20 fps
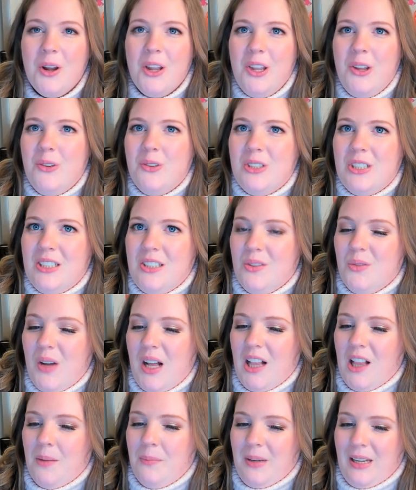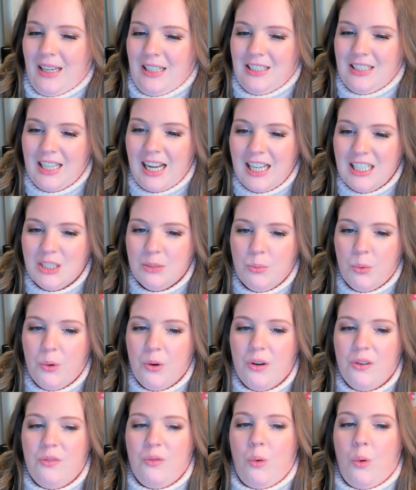you to develop a
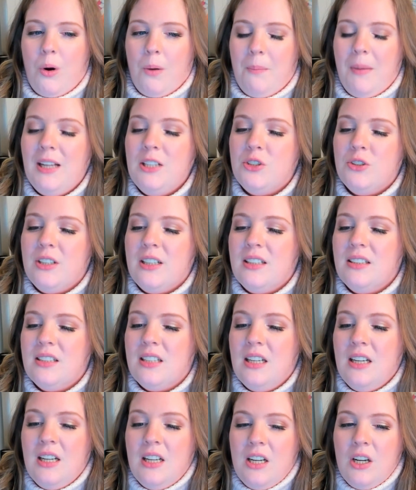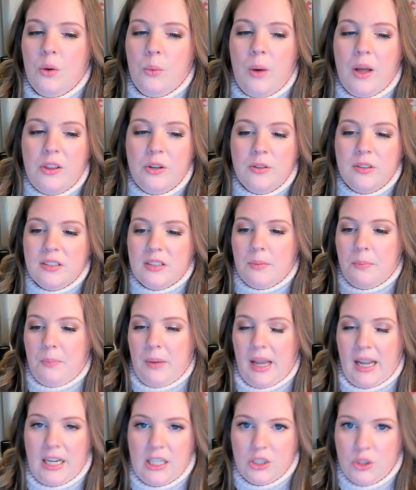dashboard for metrics, whether it's a
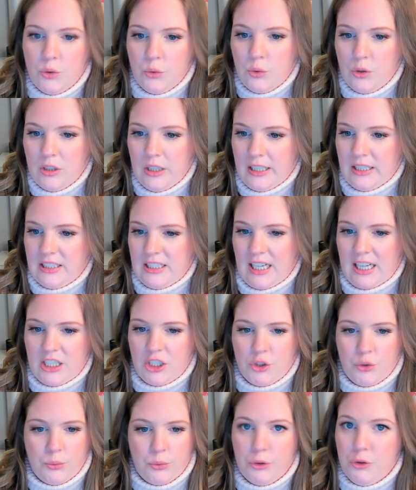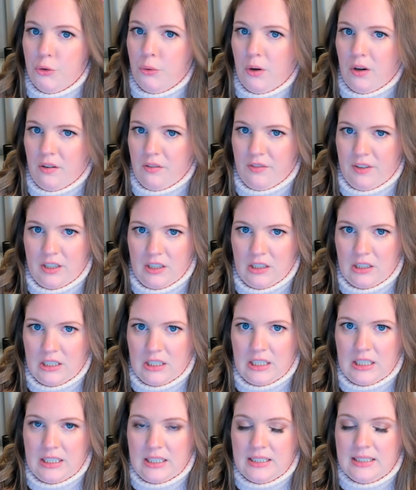paid tool like Dasheroo or
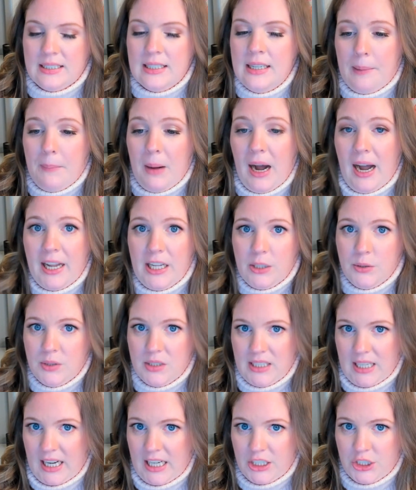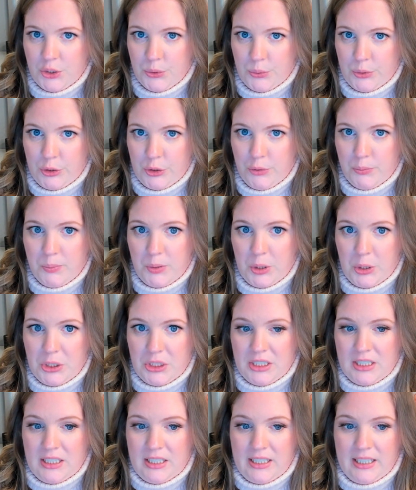Funnelytics. I use Dasheroo
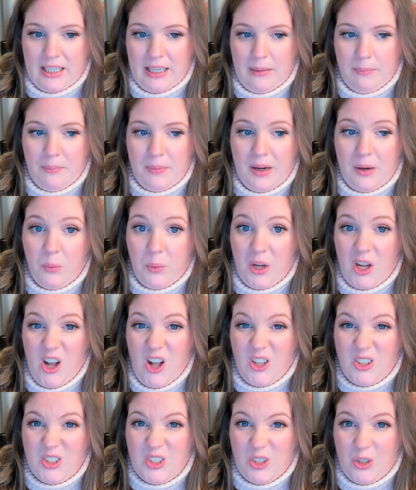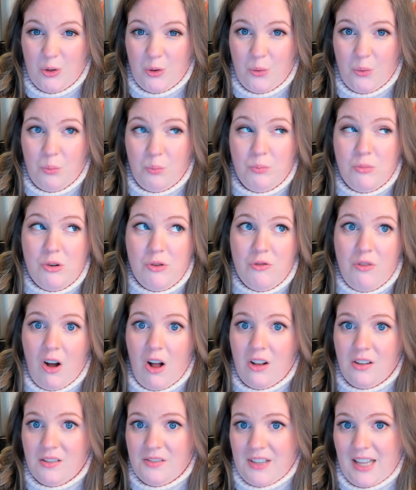personally, but we also move
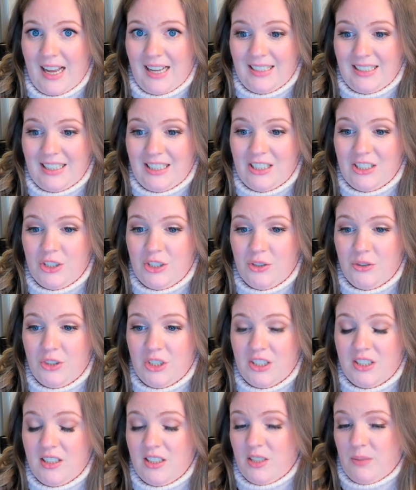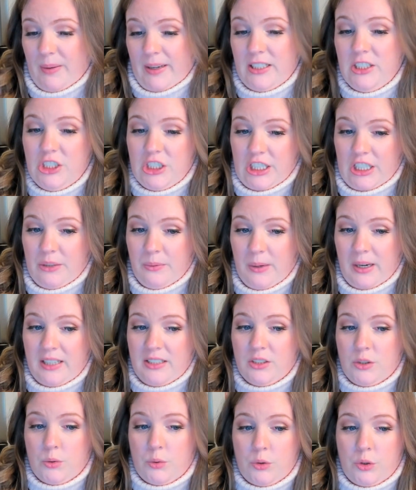all of that into just a spreadsheet, right?
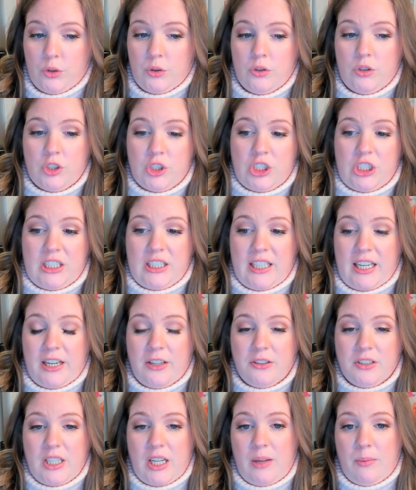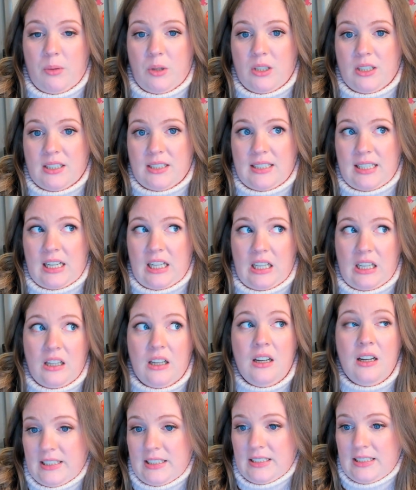So Google Sheet, Airtable, Excel.
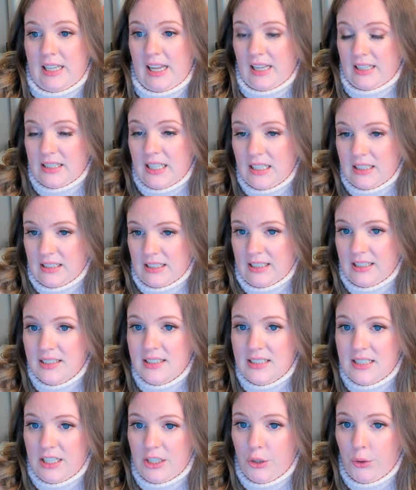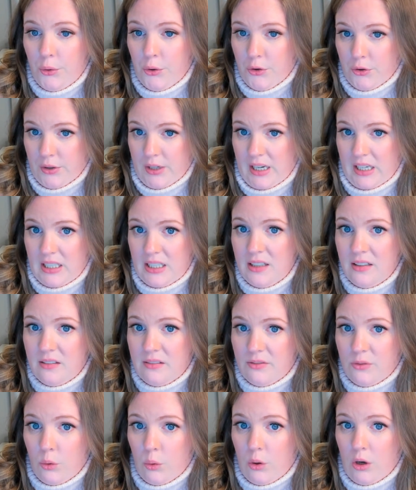Take that list that you created
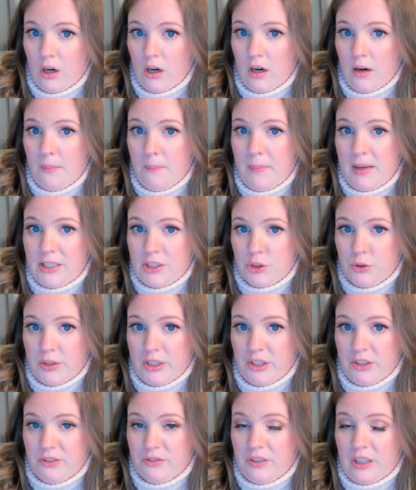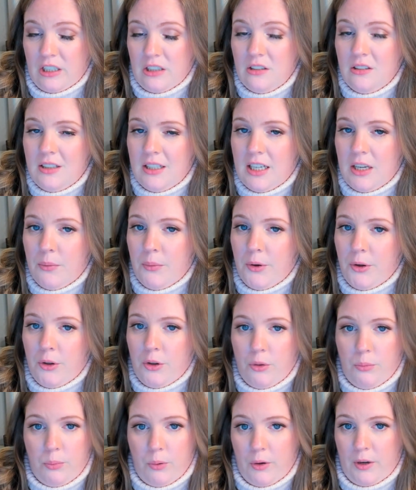for measuring your funnel, and I want you to
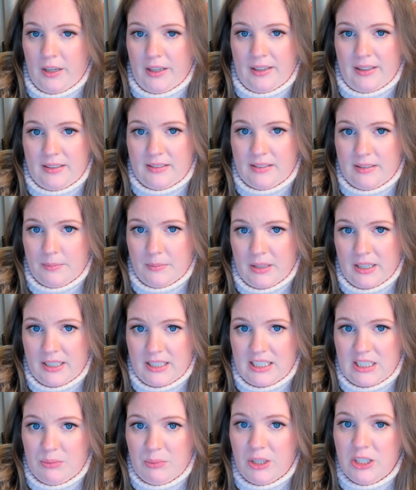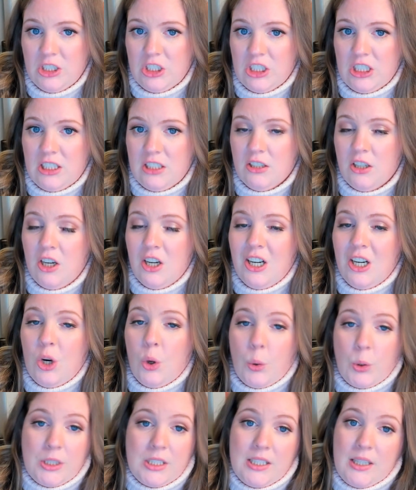put it in some kind of spreadsheet
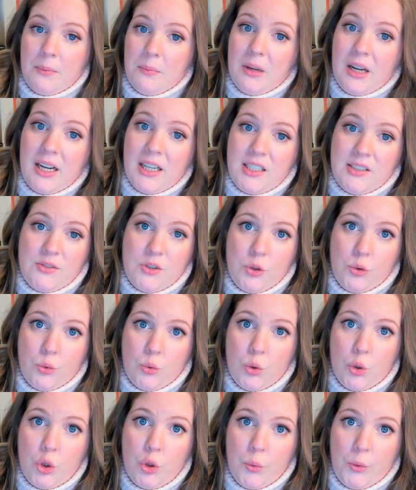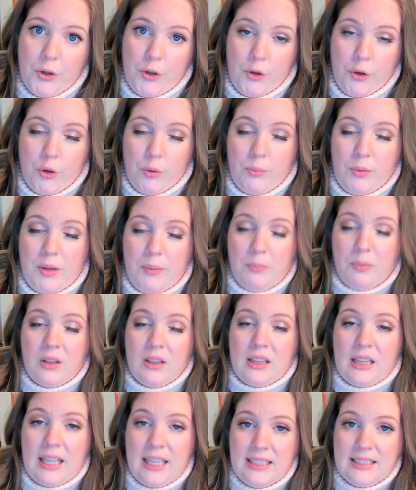or some kind of tool where you can be
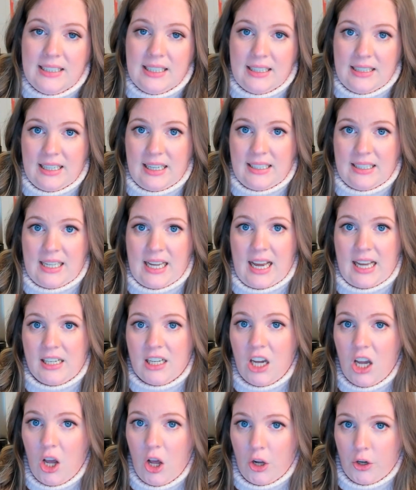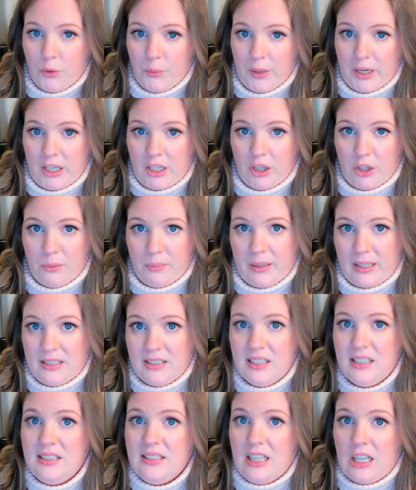placing that data on a regular
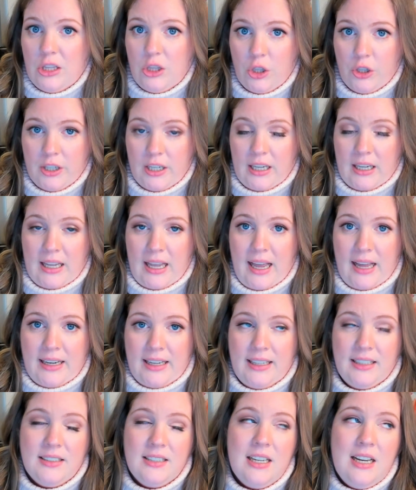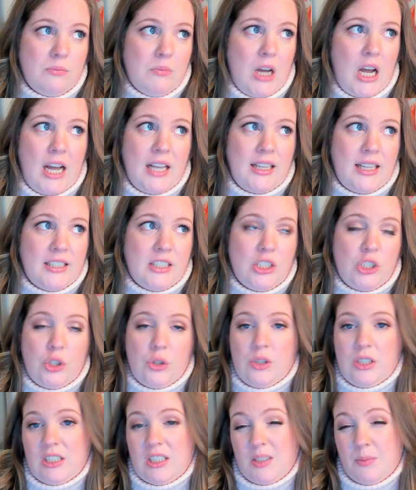basis and looking at it. I like to do
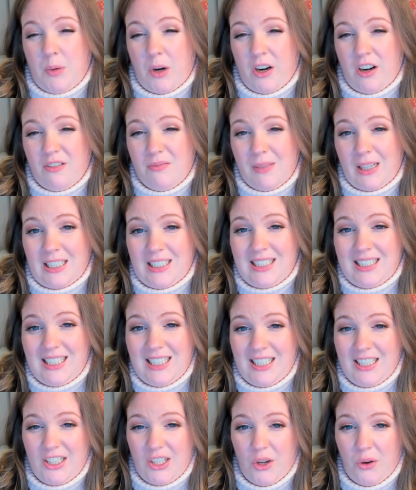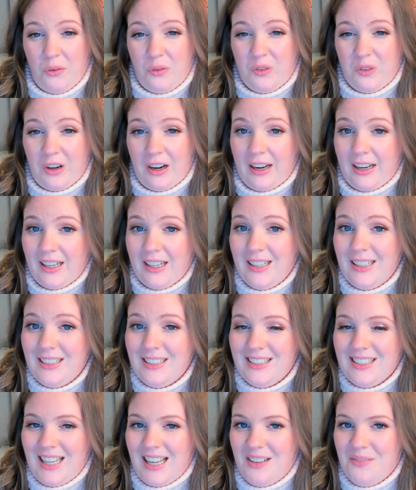this as part of my CEO
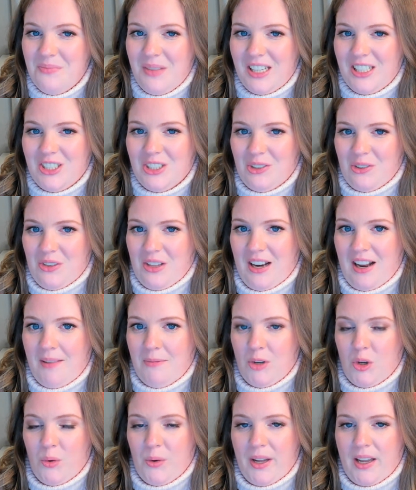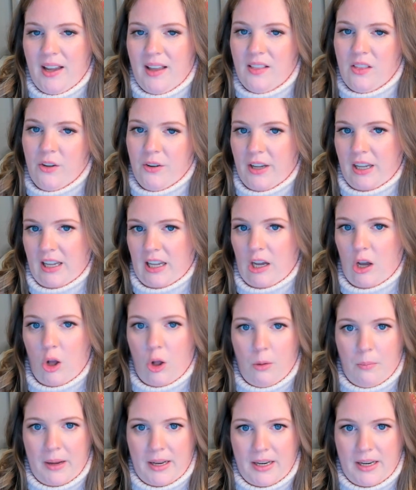Fridays and make sure that I'm going and looking at all my